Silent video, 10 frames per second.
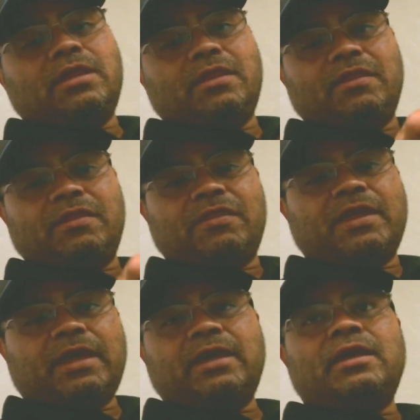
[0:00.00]

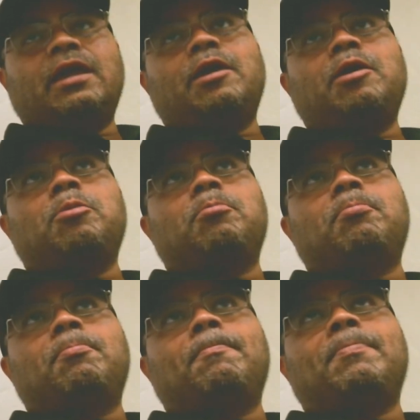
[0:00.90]
their
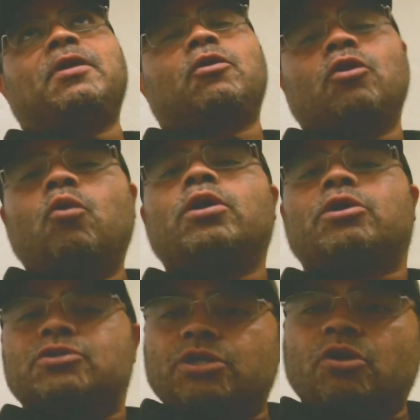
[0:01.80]

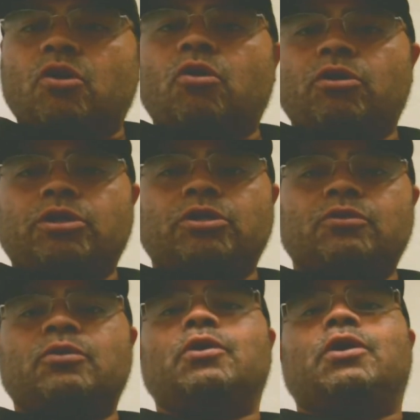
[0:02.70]
lawyer is going to
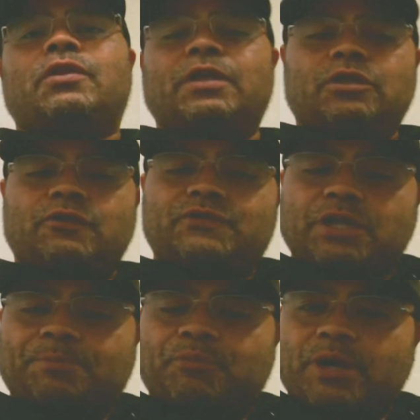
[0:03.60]
argue that you've
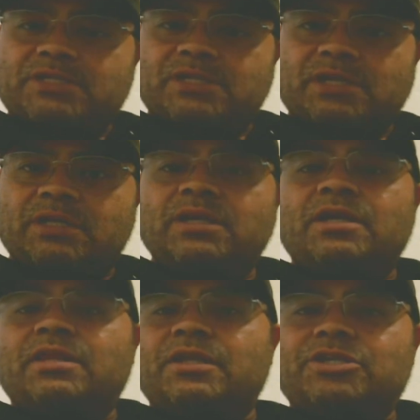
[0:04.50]
set a precedent
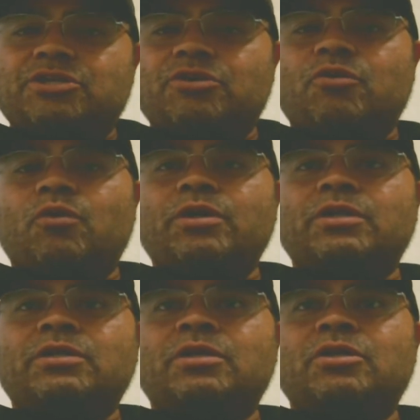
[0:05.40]
that you're
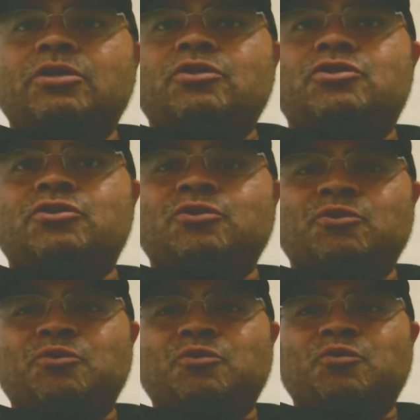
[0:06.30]
going
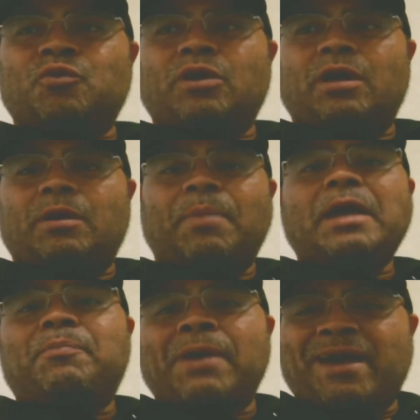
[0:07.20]
to
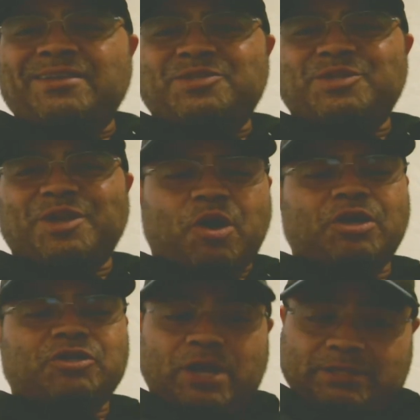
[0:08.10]
bypass the
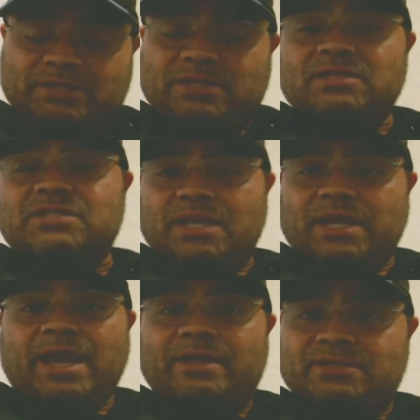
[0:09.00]
contract that does say
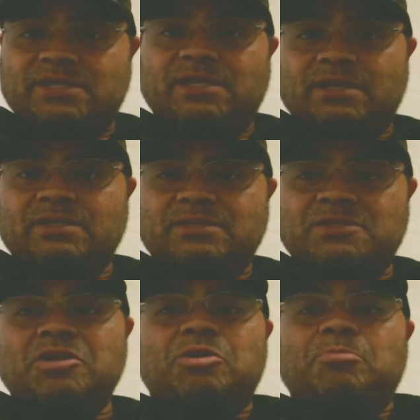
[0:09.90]
as is,
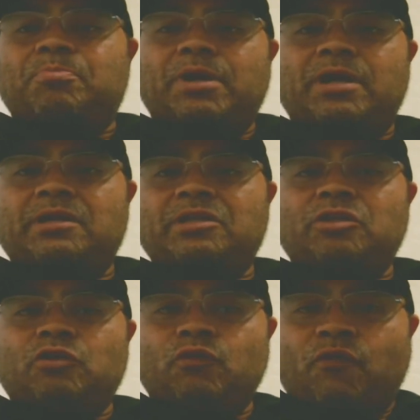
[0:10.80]
but
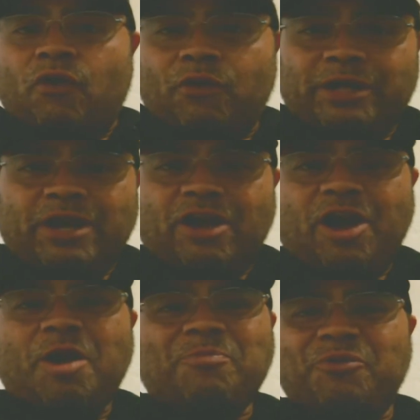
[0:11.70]
you've already
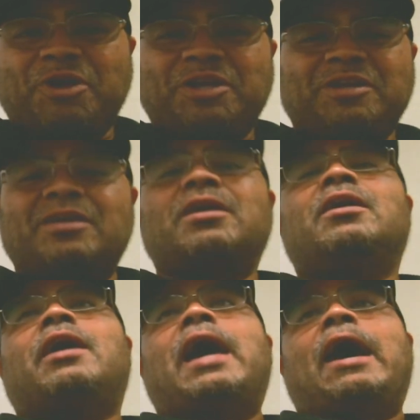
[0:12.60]
operated
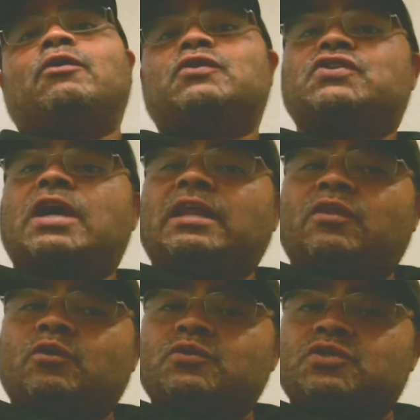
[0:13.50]
outside of
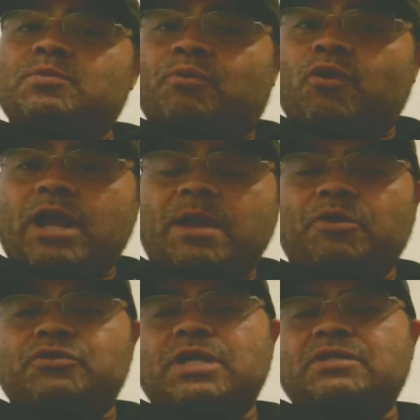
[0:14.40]
those
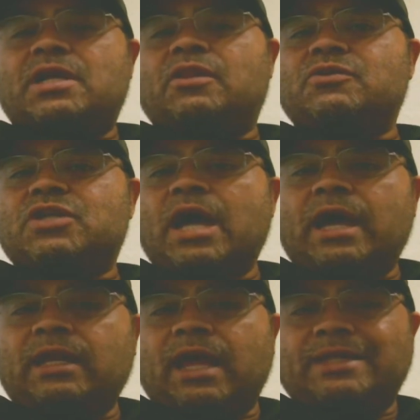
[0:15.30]
parameters, outside of those
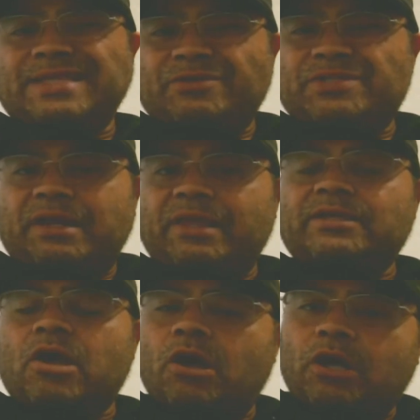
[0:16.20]
guidelines, outside of
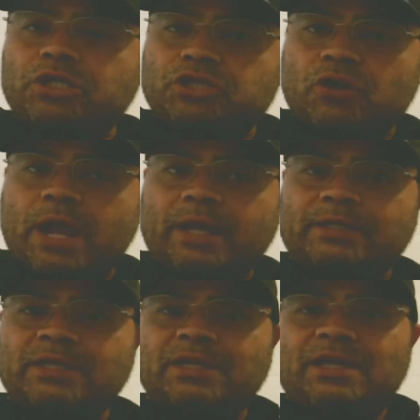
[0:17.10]
that
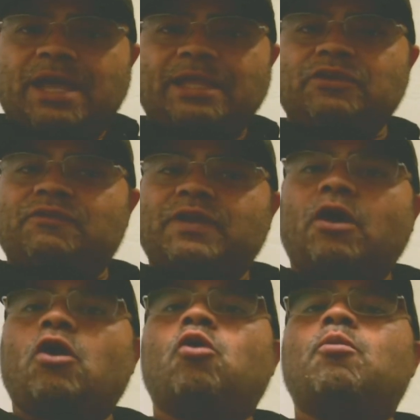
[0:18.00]
contract, and you've
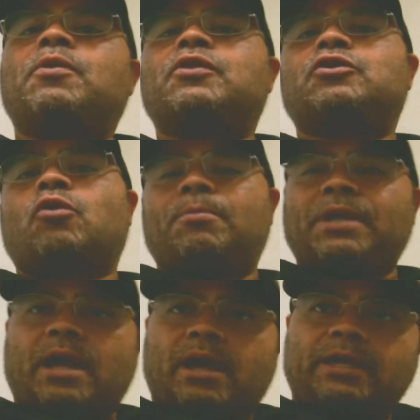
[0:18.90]
now opened the door
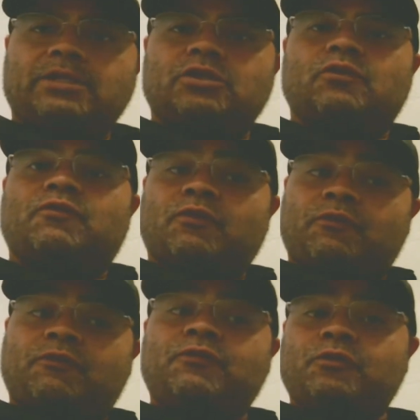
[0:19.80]
behind you for
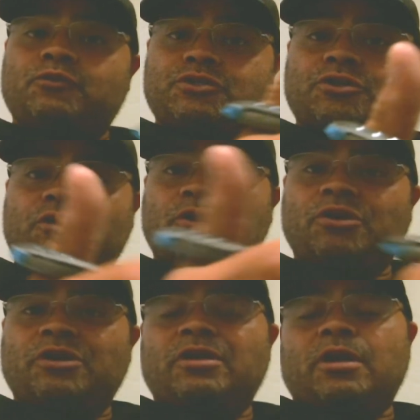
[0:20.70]
future
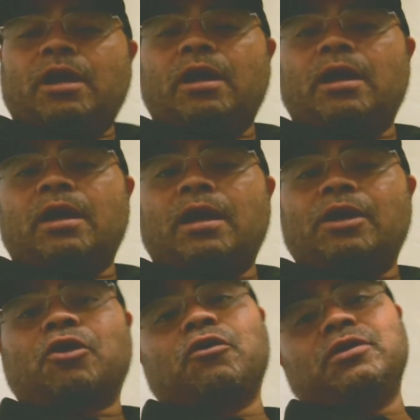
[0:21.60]

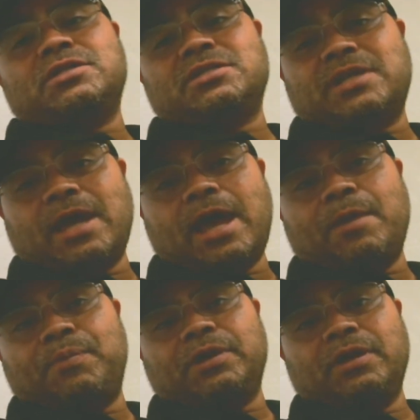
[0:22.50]
occurrences to
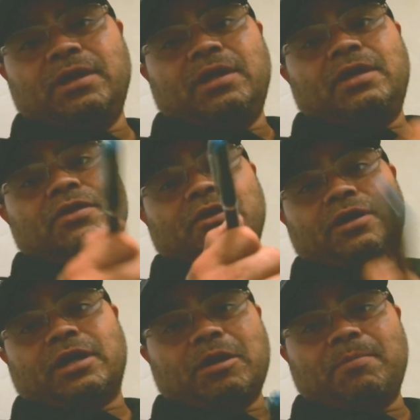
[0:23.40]
happen that are
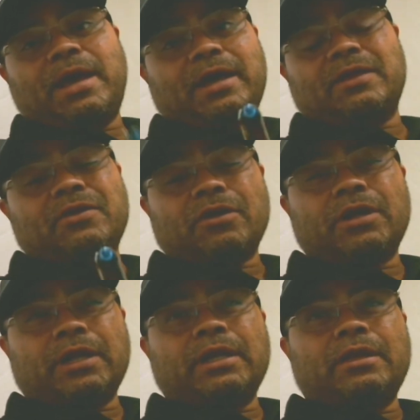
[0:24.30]
going to come back and they're
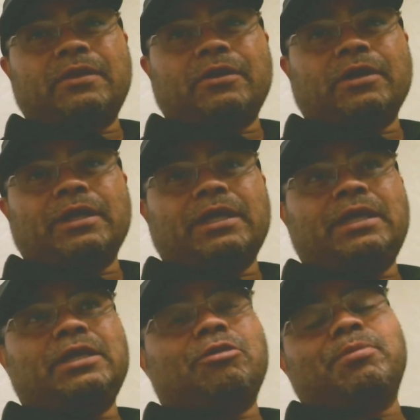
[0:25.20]
going to
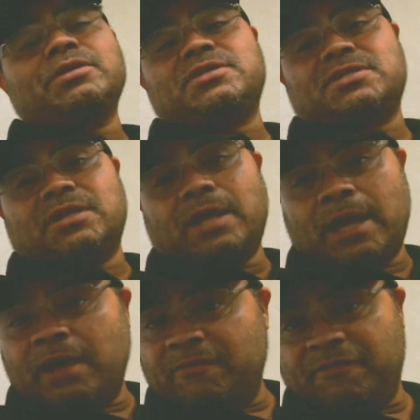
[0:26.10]
eat your business
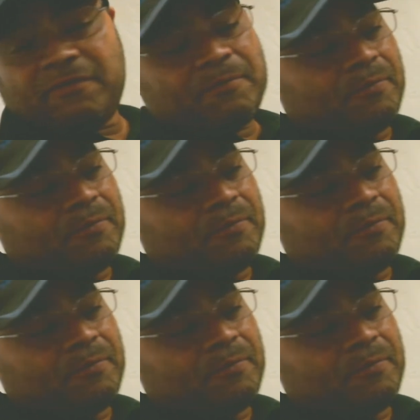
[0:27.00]
alive.